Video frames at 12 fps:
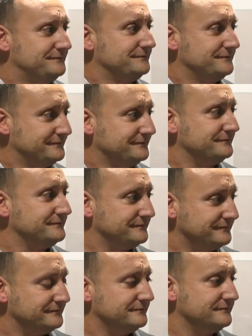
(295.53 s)

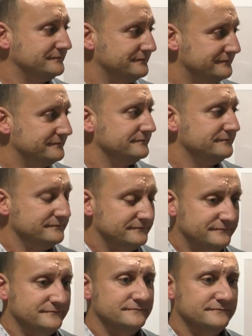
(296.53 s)

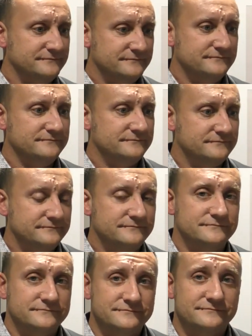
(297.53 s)

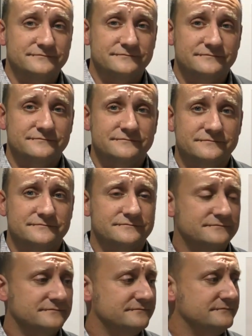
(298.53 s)

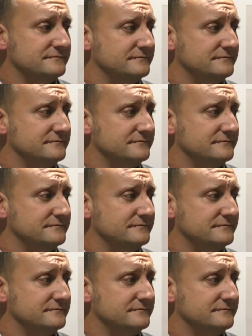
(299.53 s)
(not speaking)